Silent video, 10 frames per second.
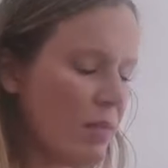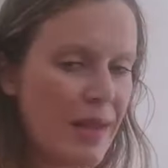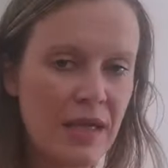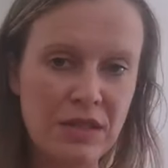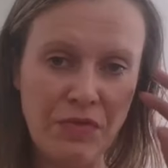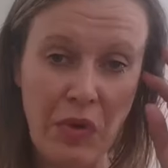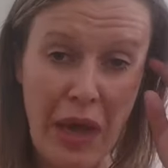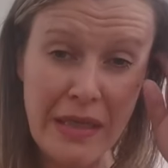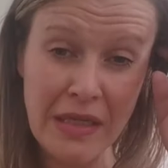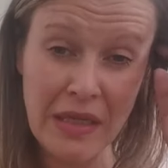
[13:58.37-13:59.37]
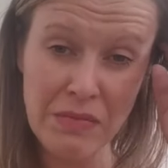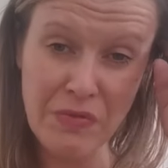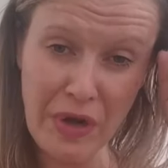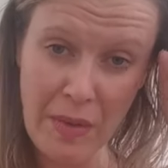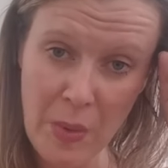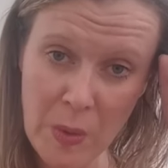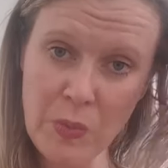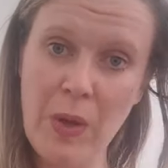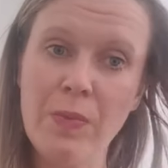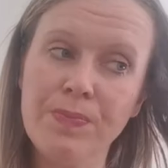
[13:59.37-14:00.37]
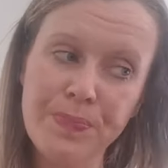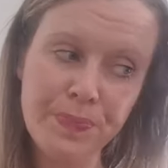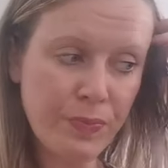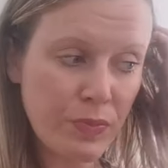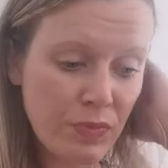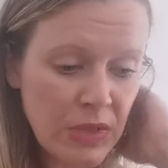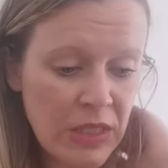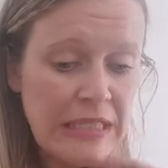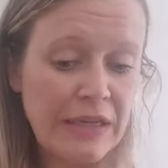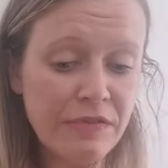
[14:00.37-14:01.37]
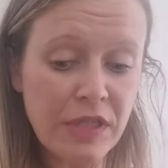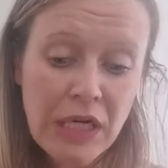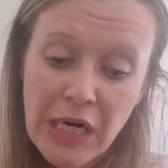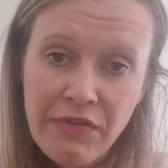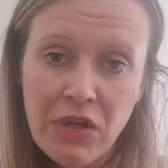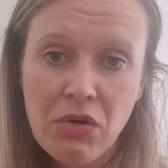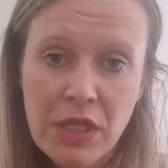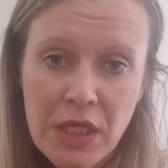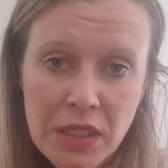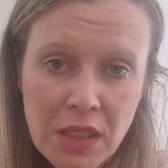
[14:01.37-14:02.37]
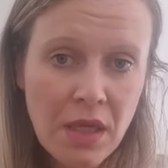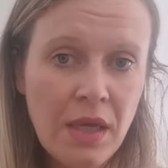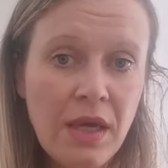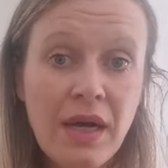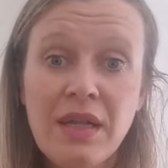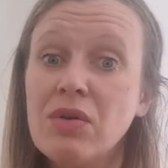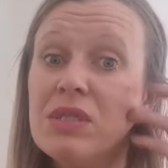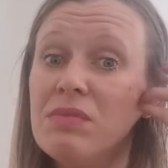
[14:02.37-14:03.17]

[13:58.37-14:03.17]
of my last few hand creams for Emma as well to give to her lovely colleagues and I got